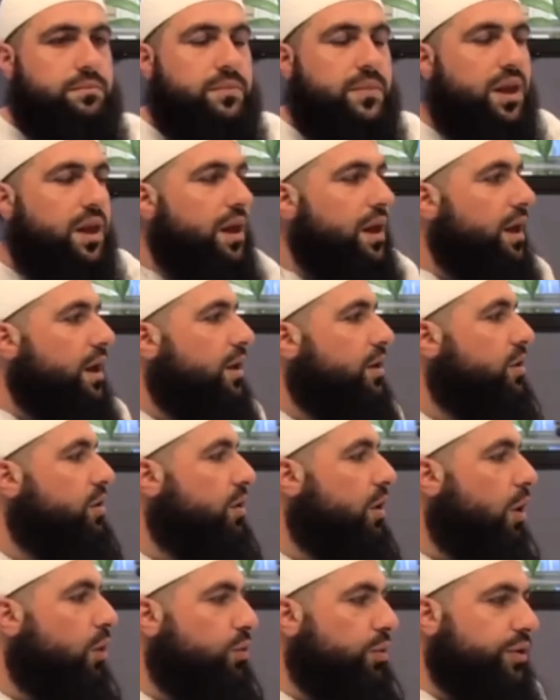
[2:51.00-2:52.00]

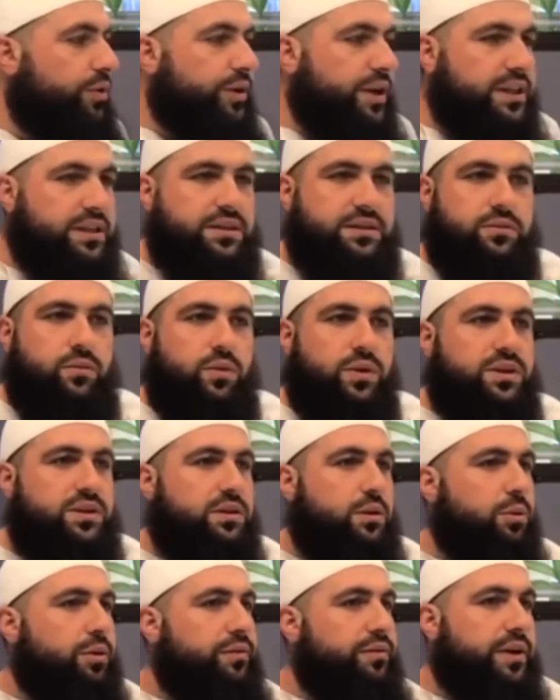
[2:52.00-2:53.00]
No regrets
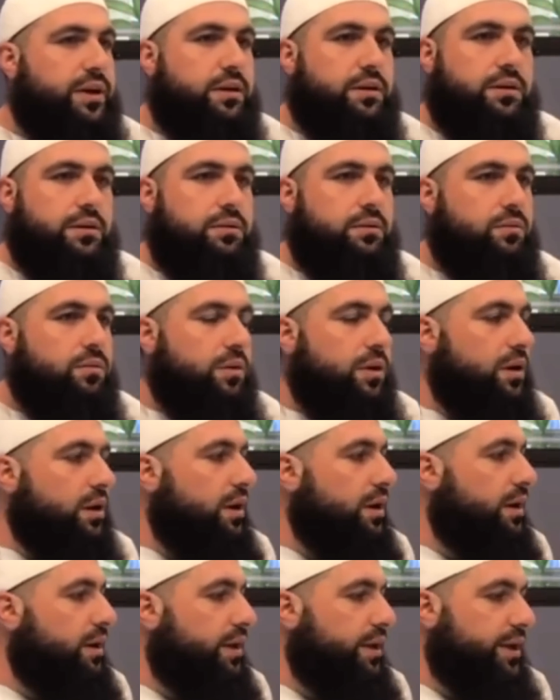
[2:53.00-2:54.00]
whatsoever.
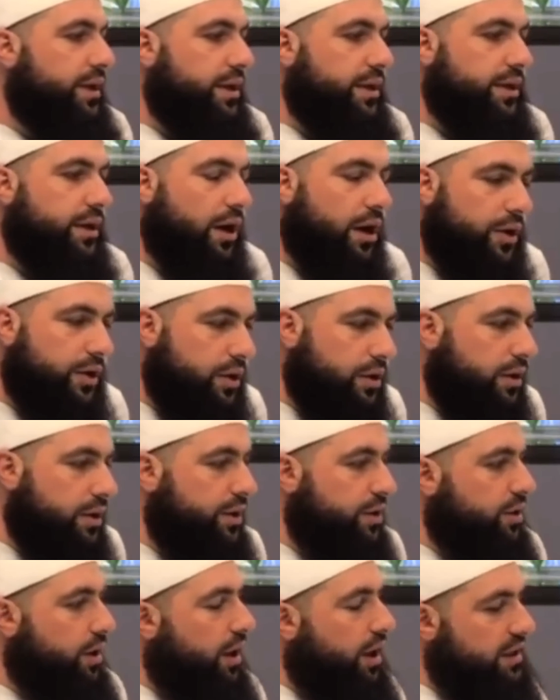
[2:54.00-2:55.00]
Wallah,
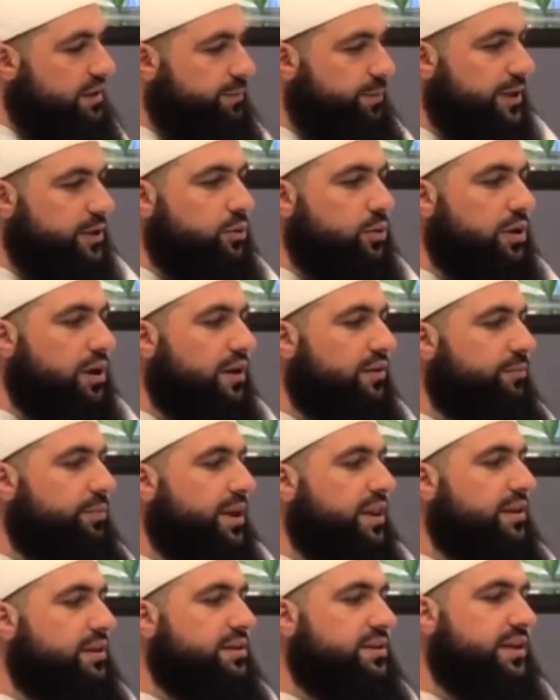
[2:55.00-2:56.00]
I speak to a lot of
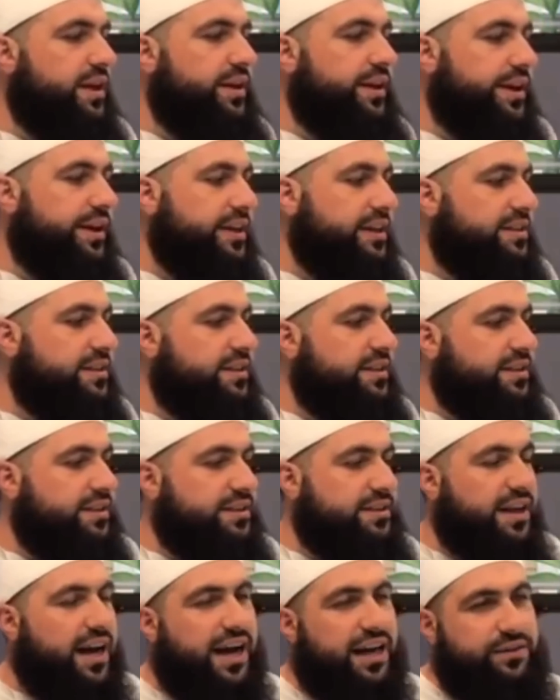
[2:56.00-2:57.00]
brothers, and I guess this
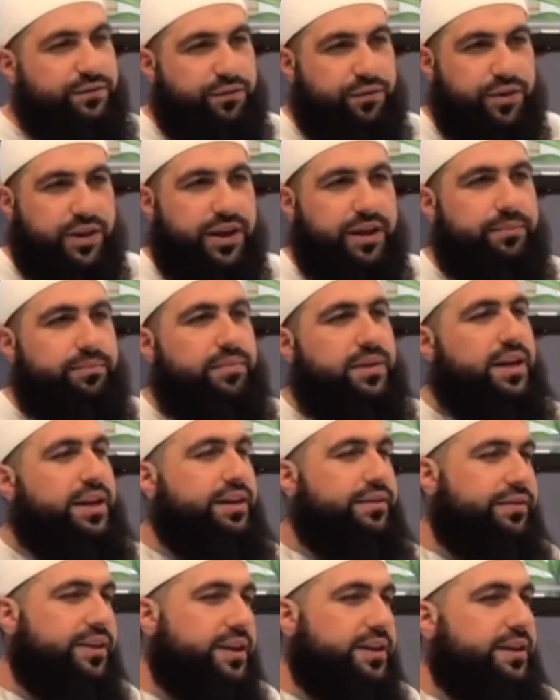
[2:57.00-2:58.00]
is hard for them
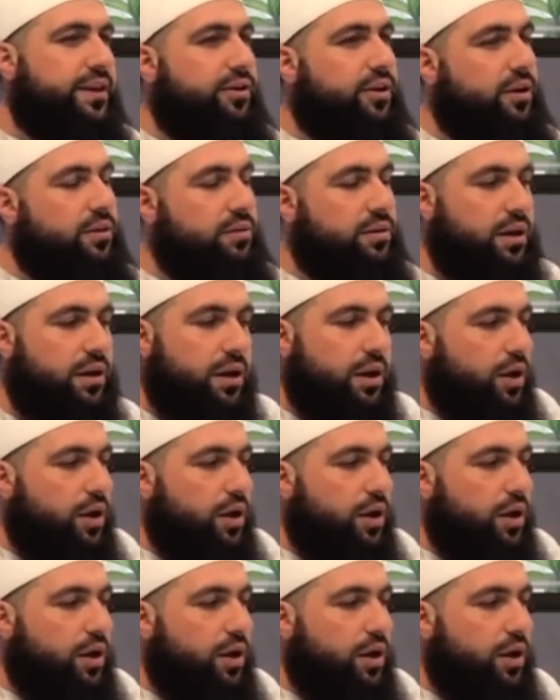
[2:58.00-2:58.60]
leaving their old.